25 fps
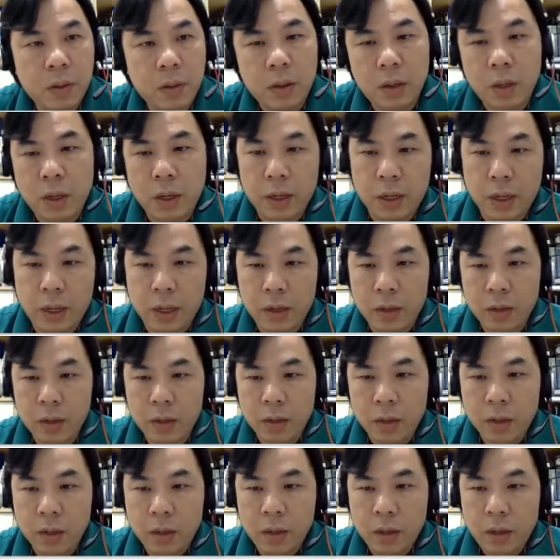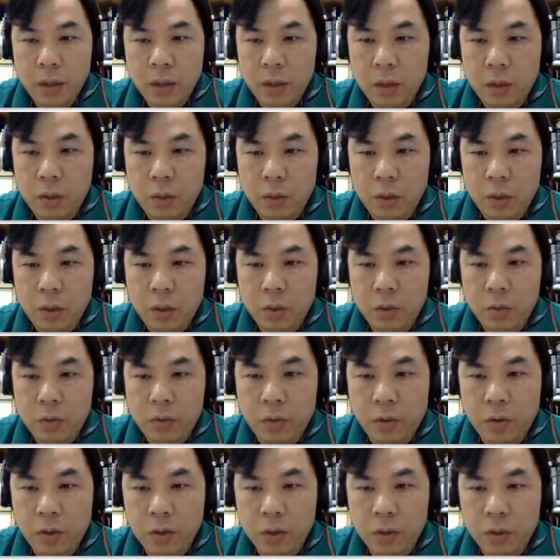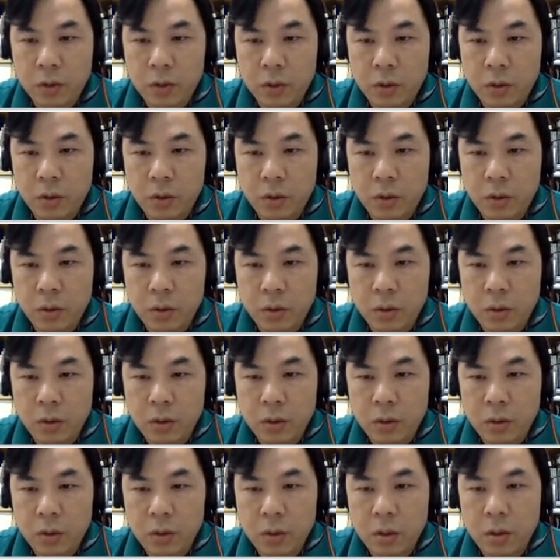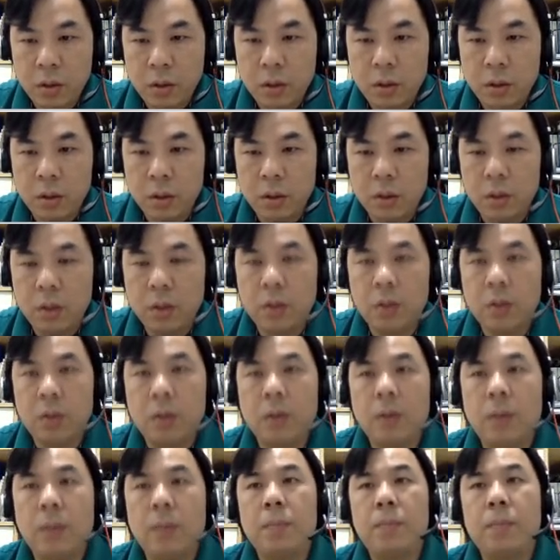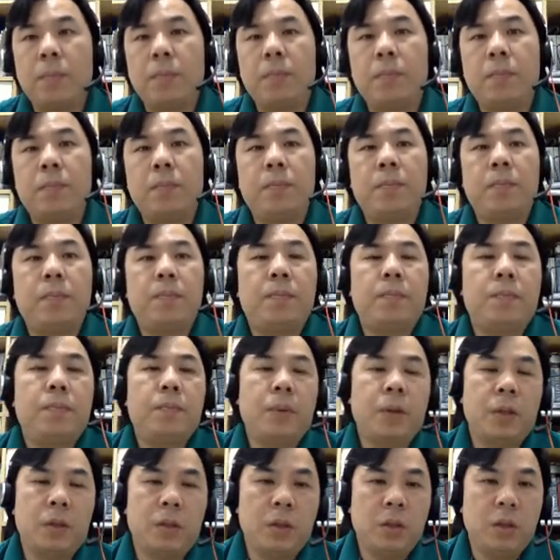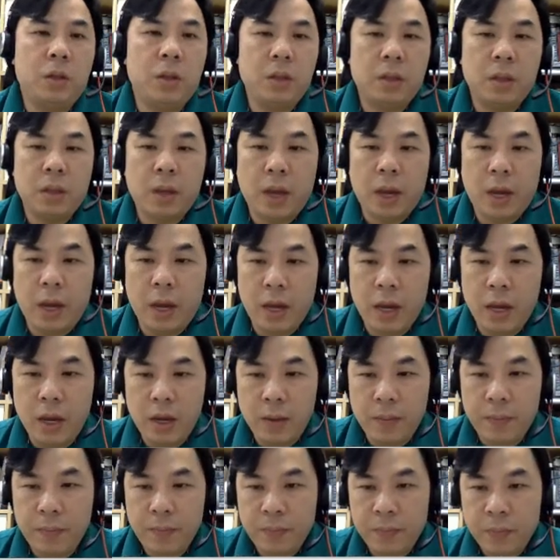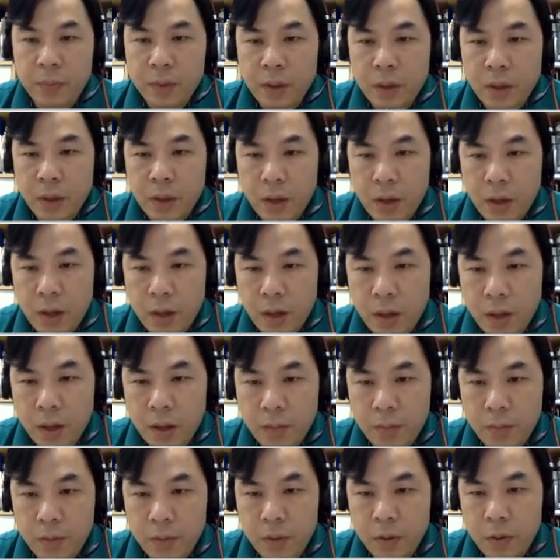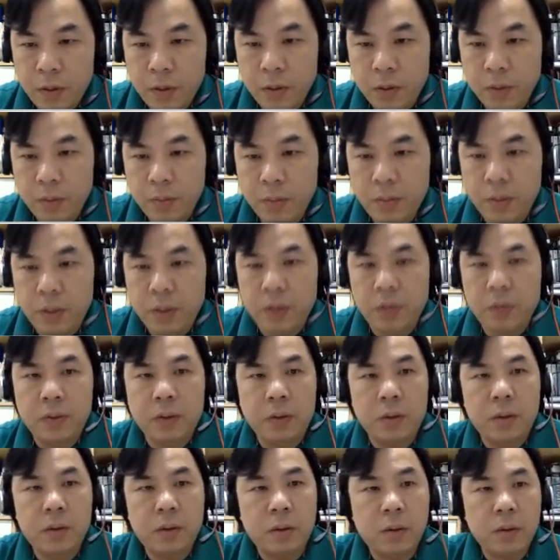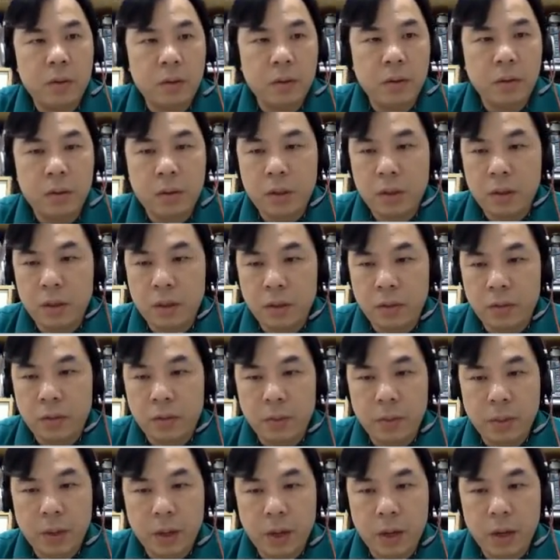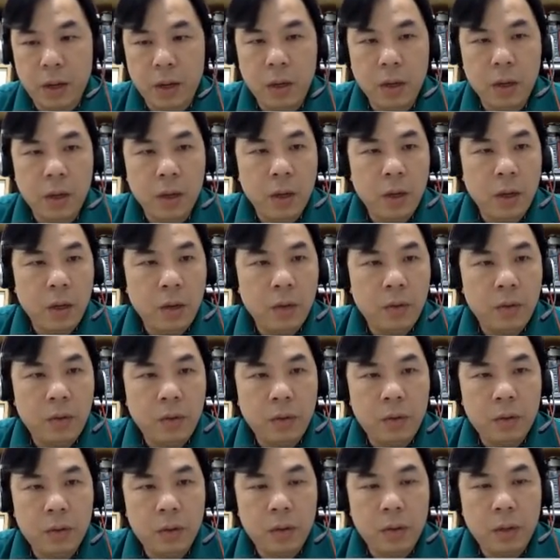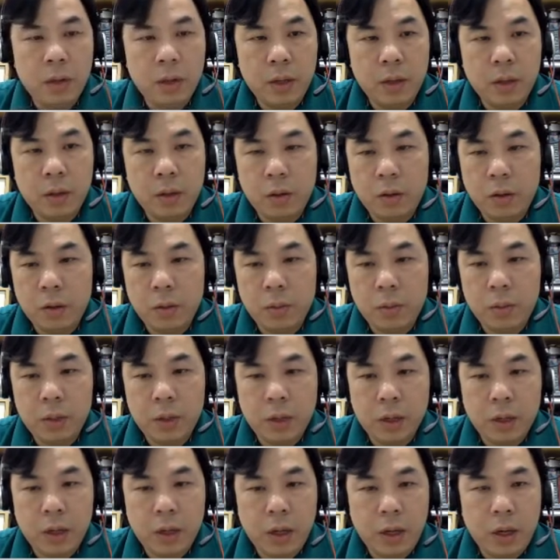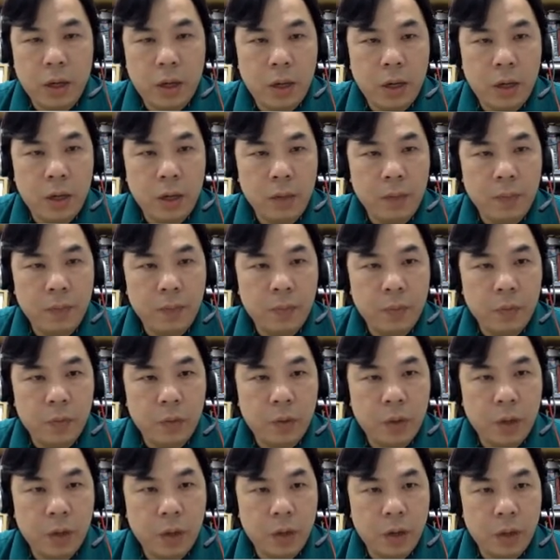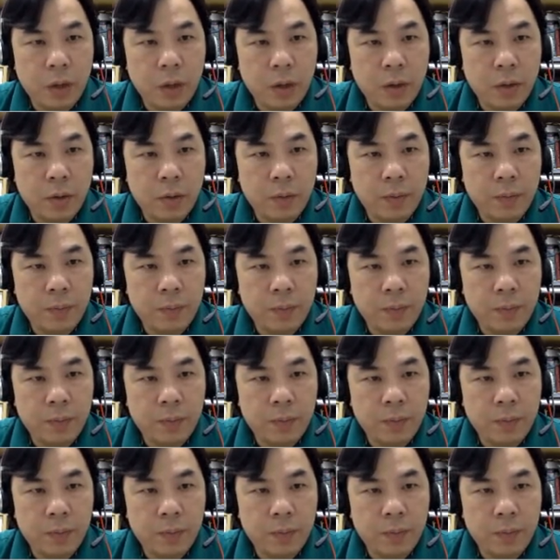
Again, you need to focus on the position A and position B first. So let's start from A. For that, our object A, we have